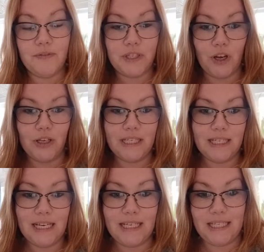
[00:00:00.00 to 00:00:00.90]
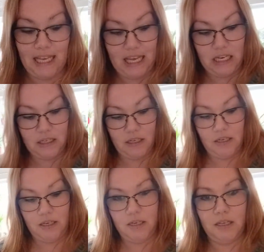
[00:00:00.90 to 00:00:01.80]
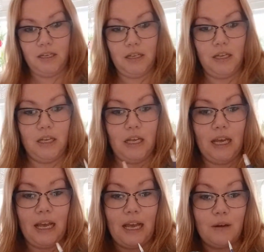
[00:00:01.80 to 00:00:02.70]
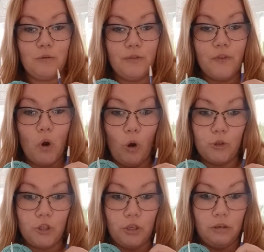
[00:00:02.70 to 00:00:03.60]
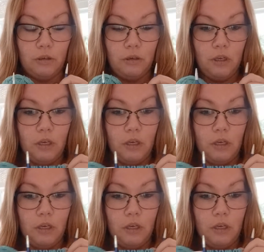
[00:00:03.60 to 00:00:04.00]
started knitting it out of cotton.